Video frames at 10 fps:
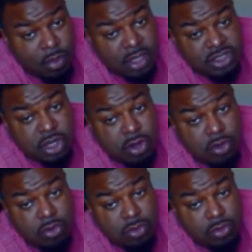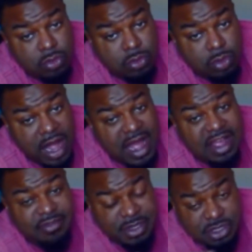So I
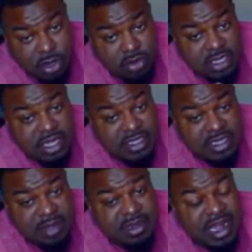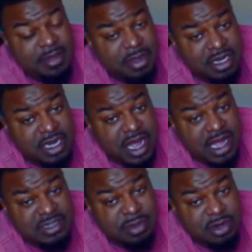had been told at that time that I had been in the
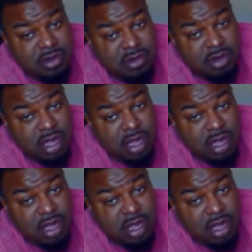hospital.